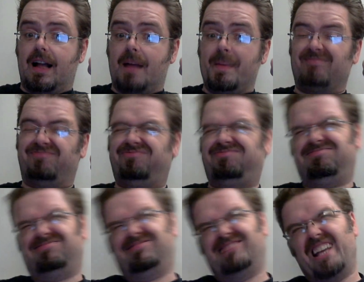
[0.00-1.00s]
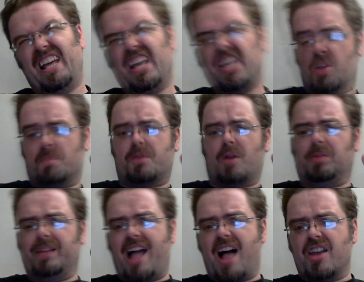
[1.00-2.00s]
I mean, you could
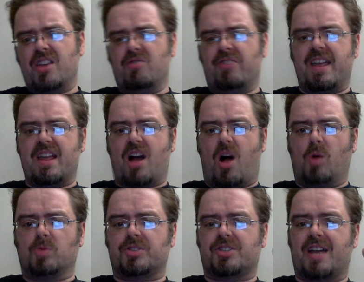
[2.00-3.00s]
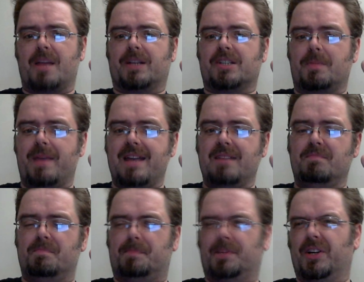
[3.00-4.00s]
probably argue that it holds the cytoplasm
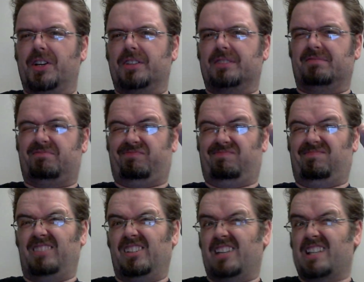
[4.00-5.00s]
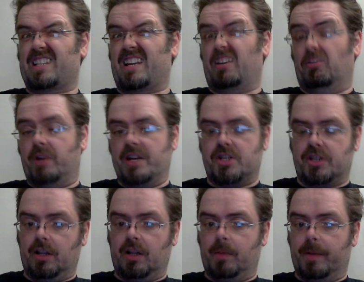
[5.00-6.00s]
in, but that's kind of reaching
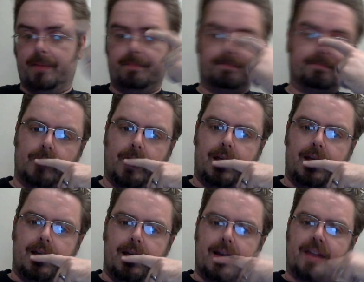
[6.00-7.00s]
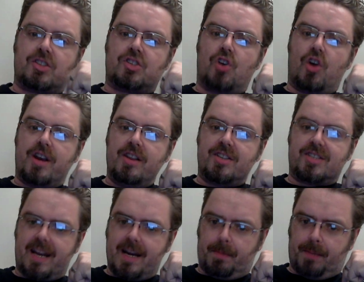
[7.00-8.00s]
a little bit. Now, talking the
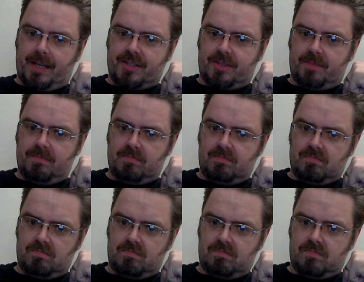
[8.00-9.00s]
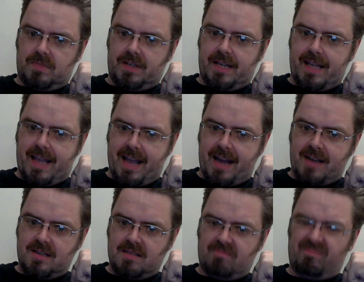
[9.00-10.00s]
cytoplasm, again,
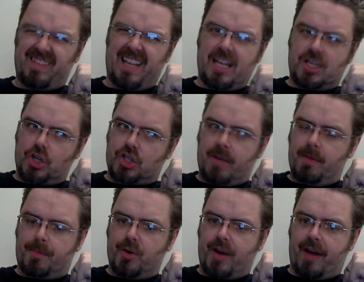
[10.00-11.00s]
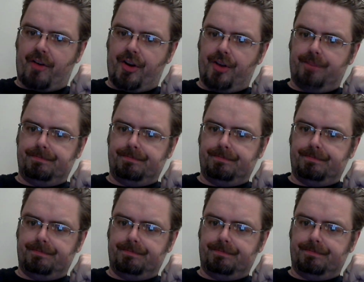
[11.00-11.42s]
it's just like with a prokaryote.